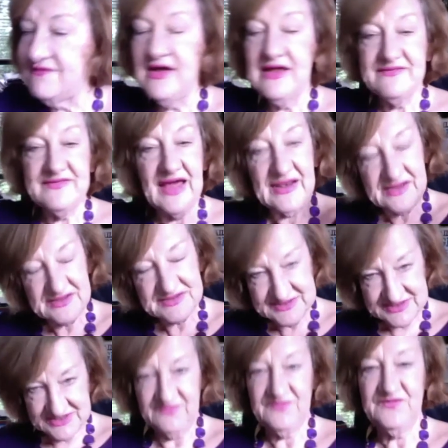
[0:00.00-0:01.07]
That is
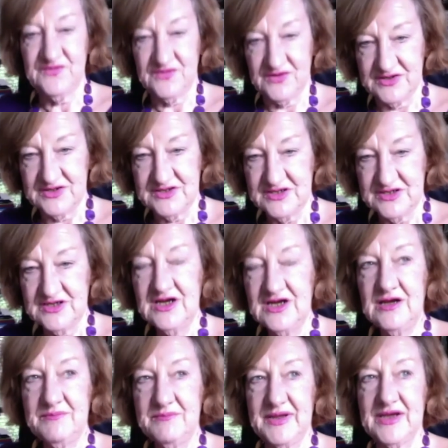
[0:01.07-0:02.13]
different
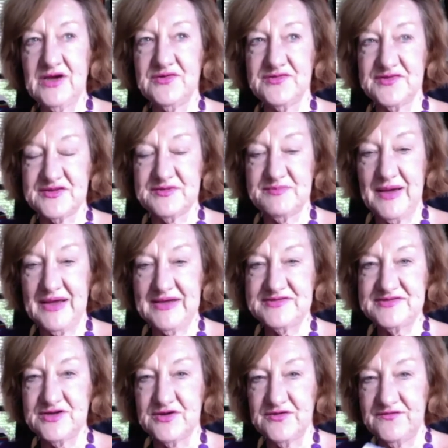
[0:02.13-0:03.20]
because it's
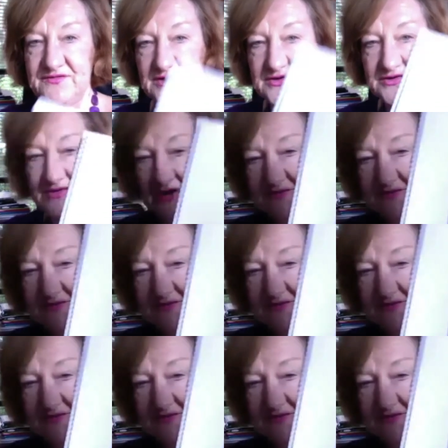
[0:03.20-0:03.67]
based on photographs.